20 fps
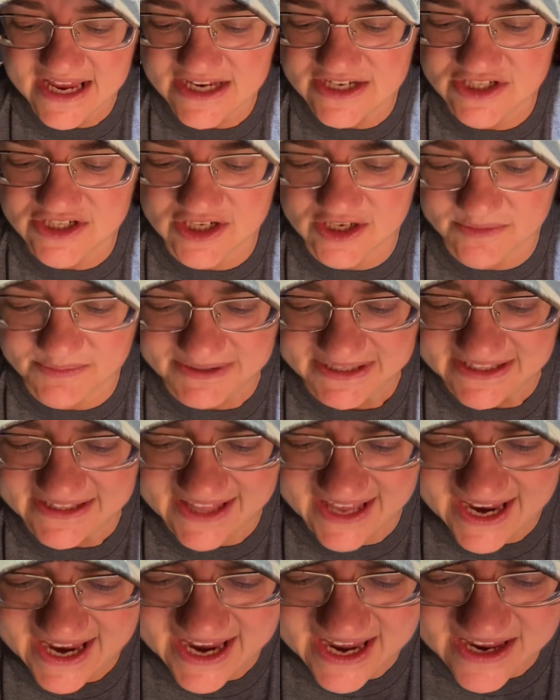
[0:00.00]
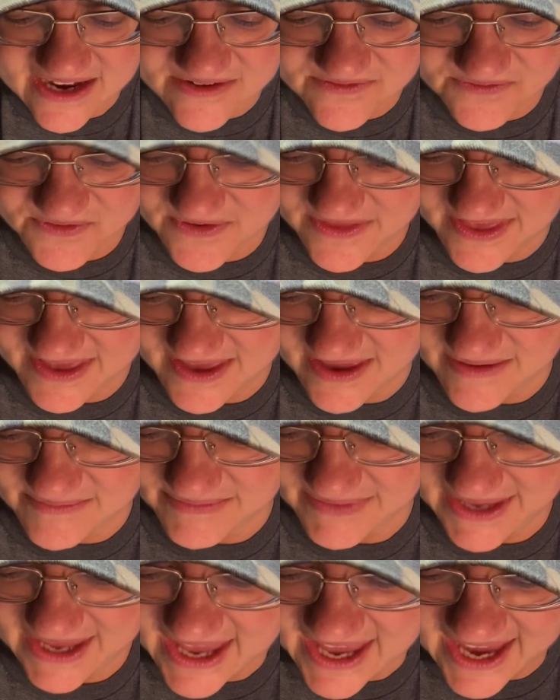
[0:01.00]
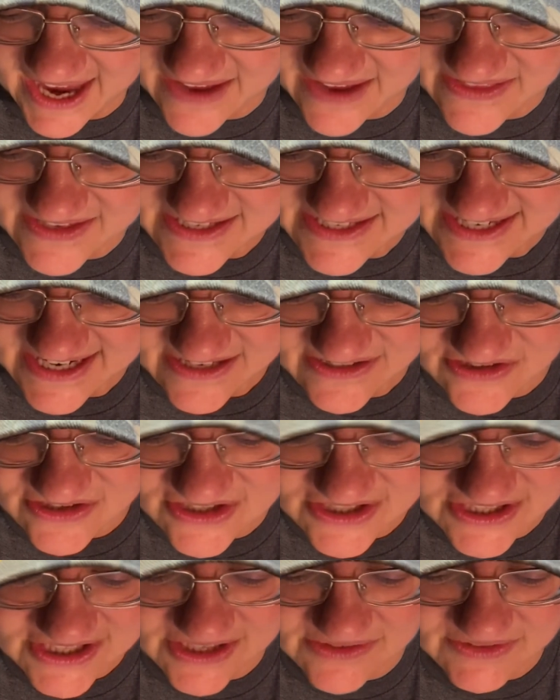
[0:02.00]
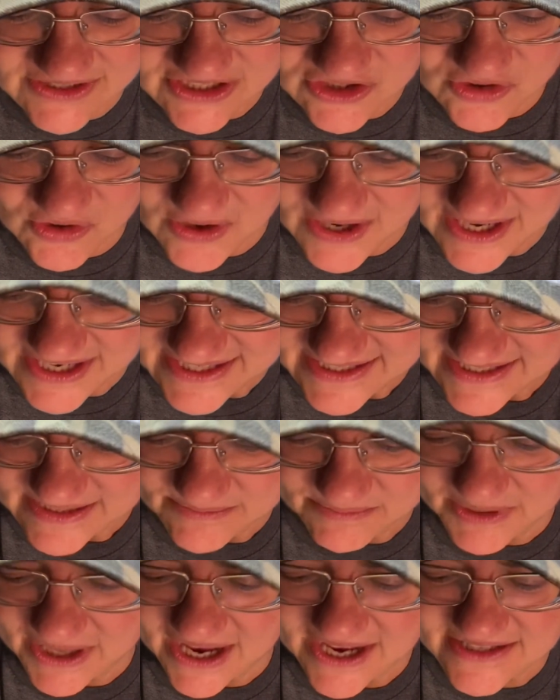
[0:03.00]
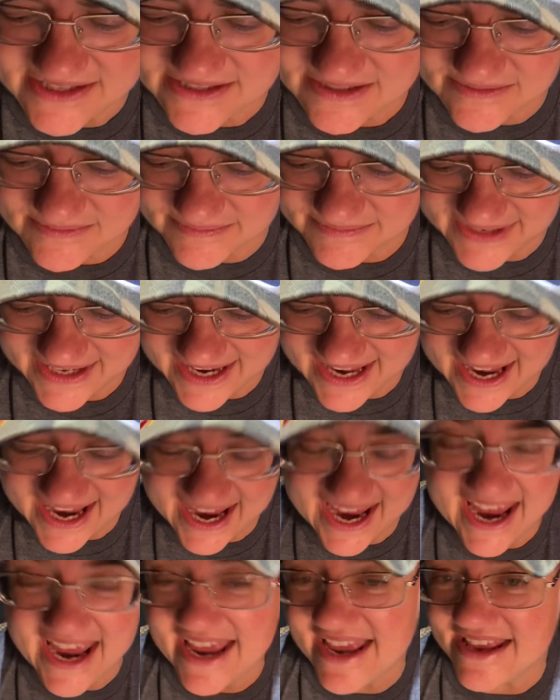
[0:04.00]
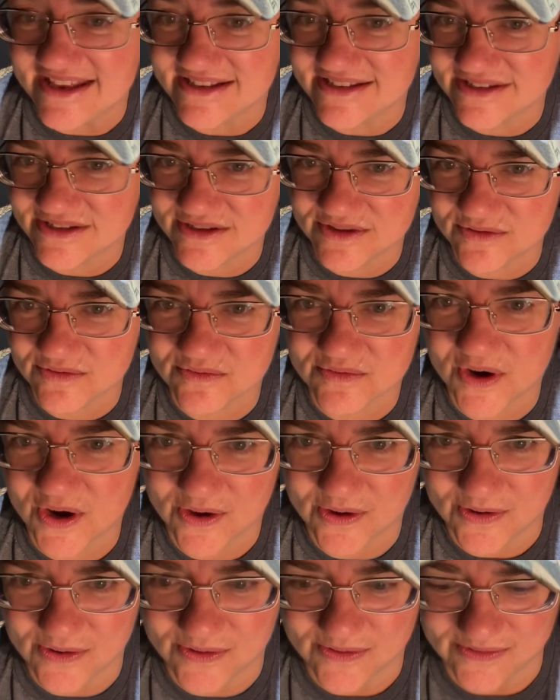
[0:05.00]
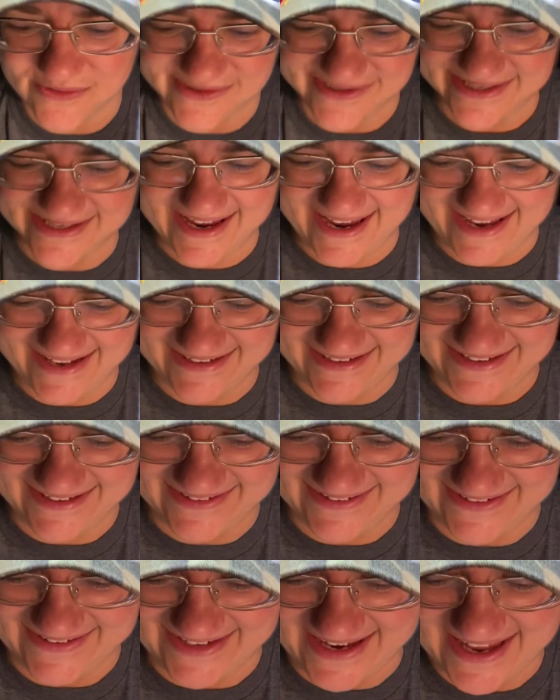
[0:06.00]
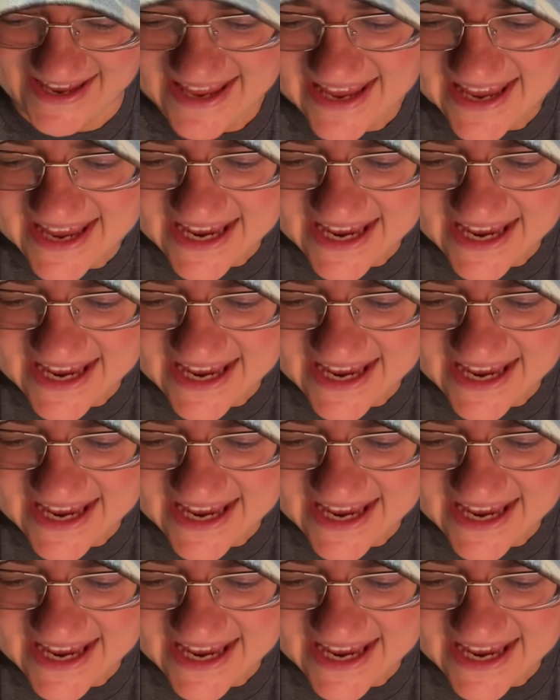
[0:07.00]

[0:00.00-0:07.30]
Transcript: shall be glad for them, and the desert shall rejoice and blossom as the rose. Hallelujah.